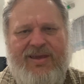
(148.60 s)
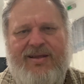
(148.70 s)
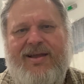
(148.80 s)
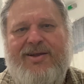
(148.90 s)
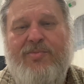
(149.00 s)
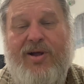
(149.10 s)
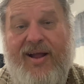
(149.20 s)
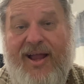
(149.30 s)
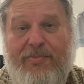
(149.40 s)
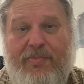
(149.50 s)
like my
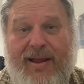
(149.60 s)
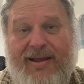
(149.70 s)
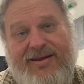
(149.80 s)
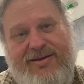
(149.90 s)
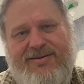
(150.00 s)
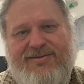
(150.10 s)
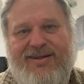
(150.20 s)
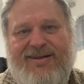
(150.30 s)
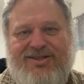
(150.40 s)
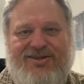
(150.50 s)
iPad
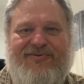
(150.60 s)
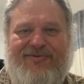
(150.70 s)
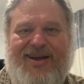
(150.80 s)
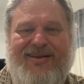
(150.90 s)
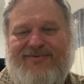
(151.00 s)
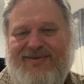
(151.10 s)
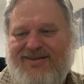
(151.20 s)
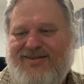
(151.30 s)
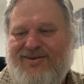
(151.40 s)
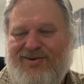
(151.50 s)
didn't survive
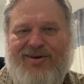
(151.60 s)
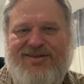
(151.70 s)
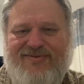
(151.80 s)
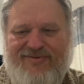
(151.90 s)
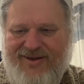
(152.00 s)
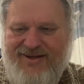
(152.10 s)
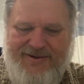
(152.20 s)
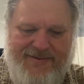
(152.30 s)
this last flight.